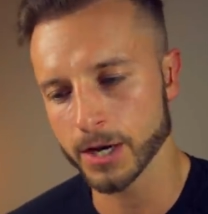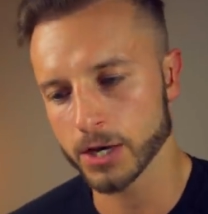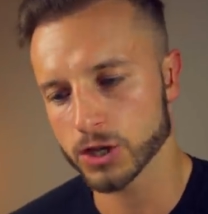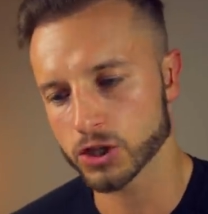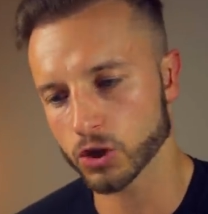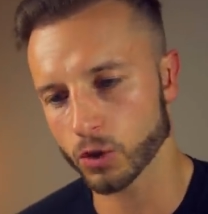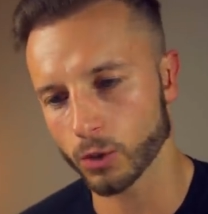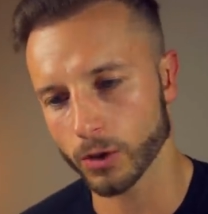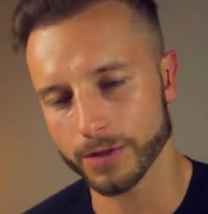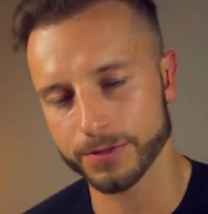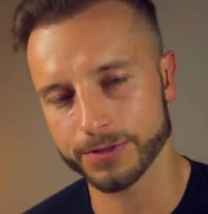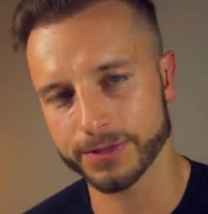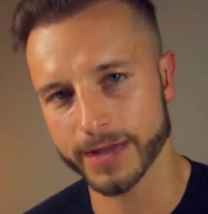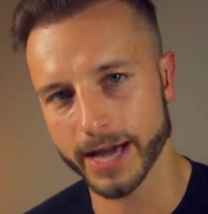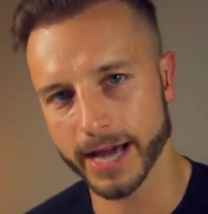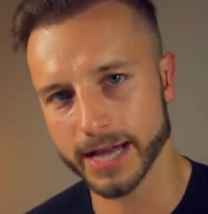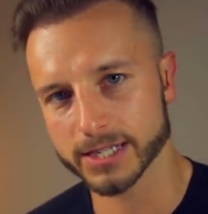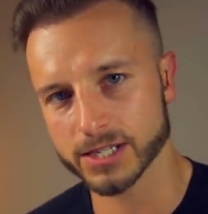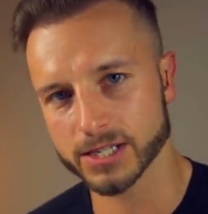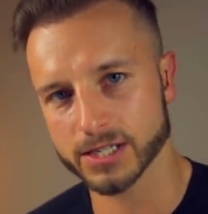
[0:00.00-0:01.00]
So
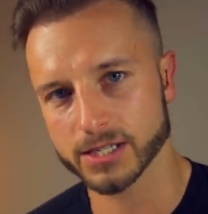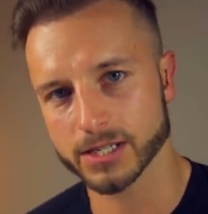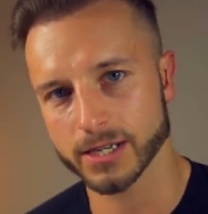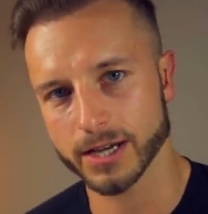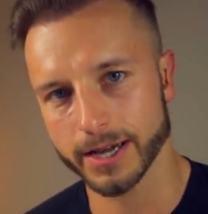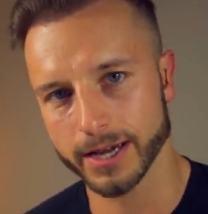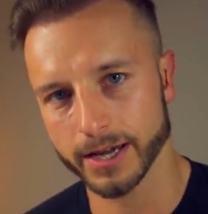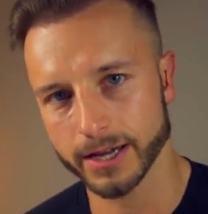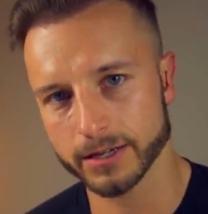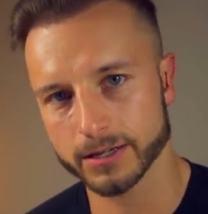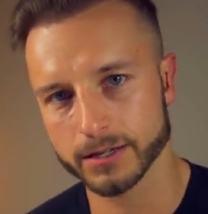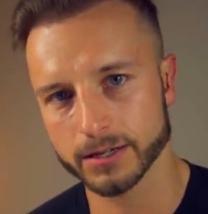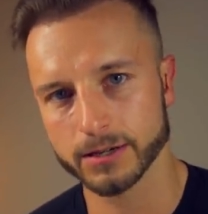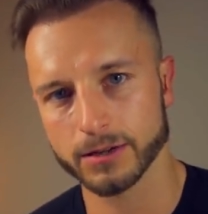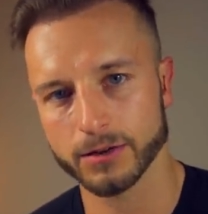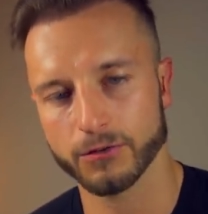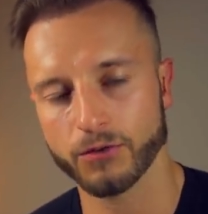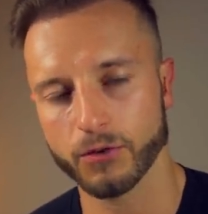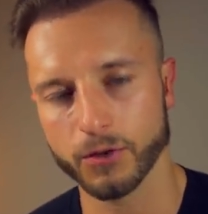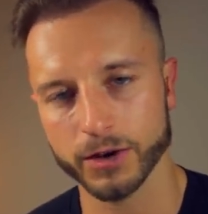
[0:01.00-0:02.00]
that's it
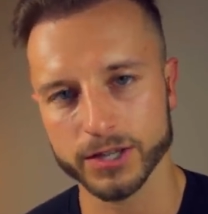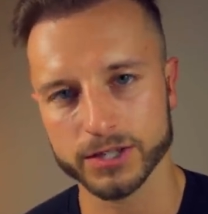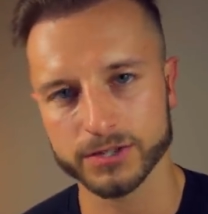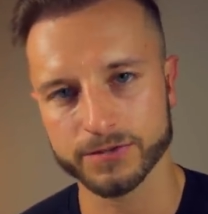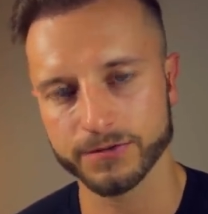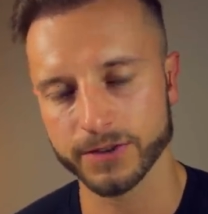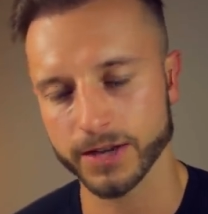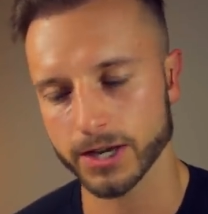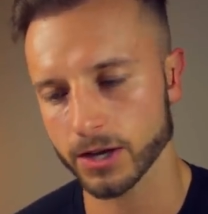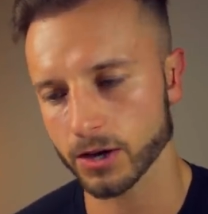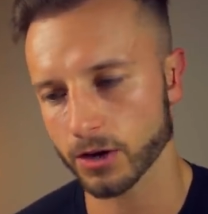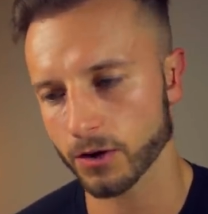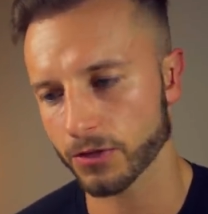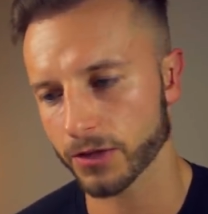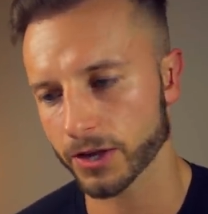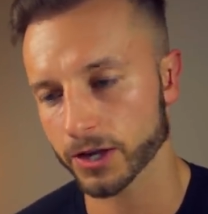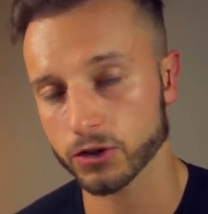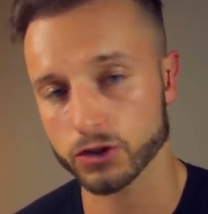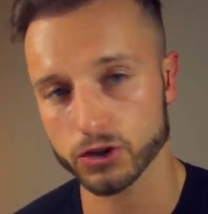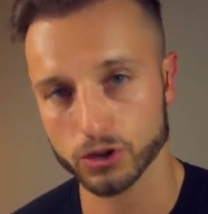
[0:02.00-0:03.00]
for this video.
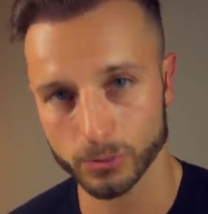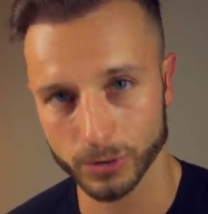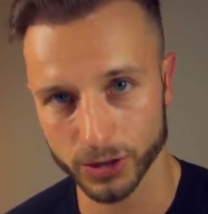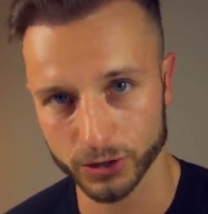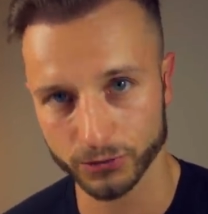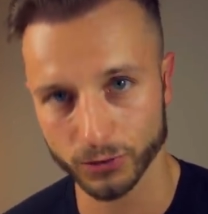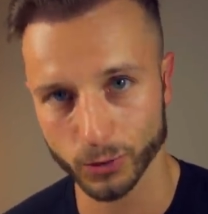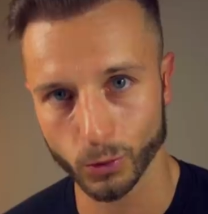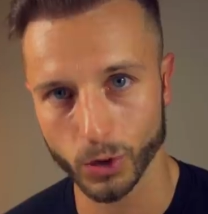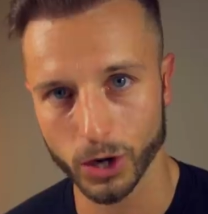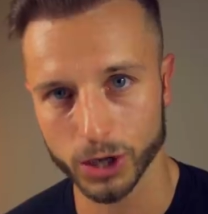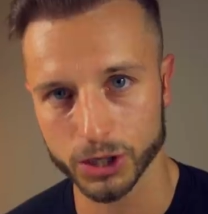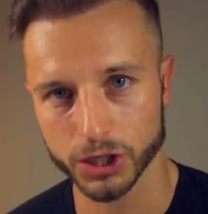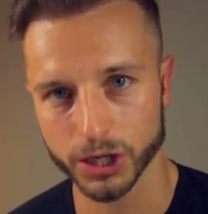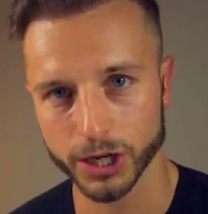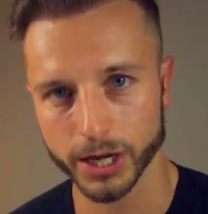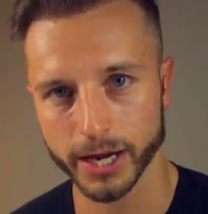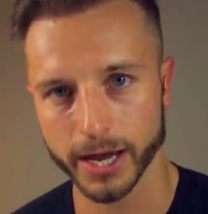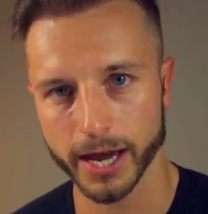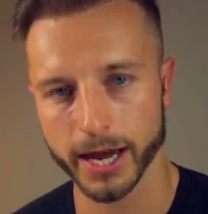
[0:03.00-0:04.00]
Thank you so much for
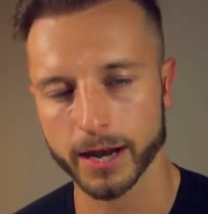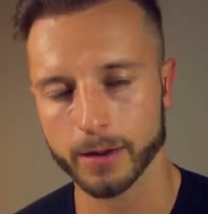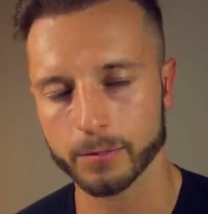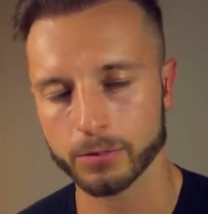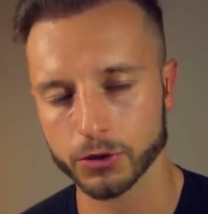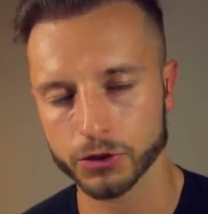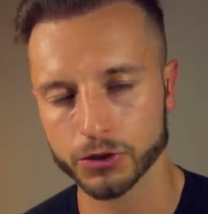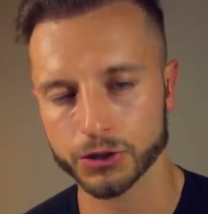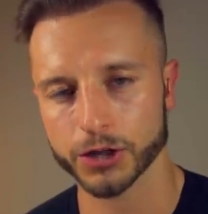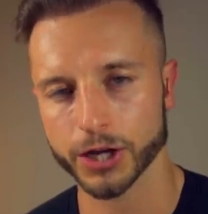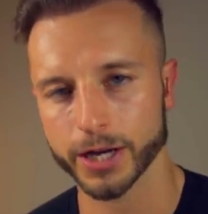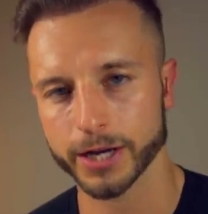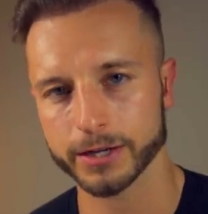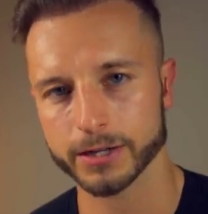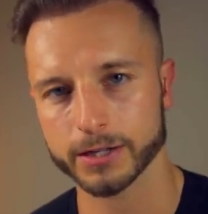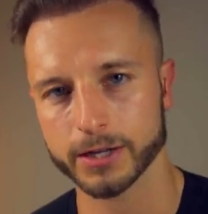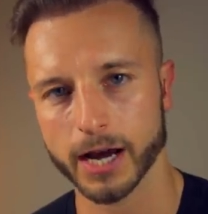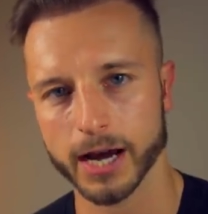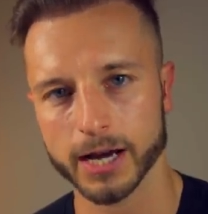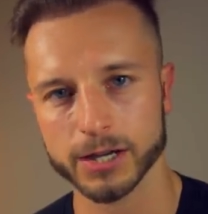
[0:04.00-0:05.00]
watching. Again, appreciate
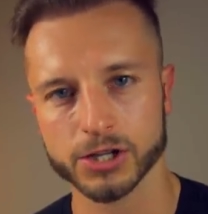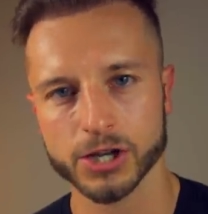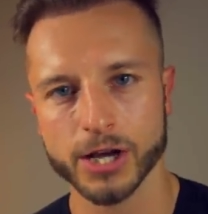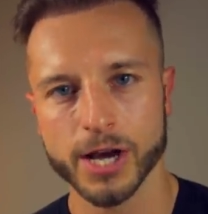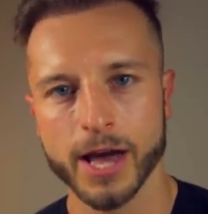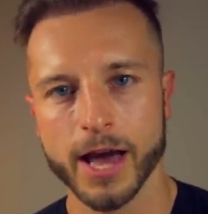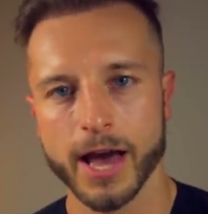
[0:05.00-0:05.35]
it, guys.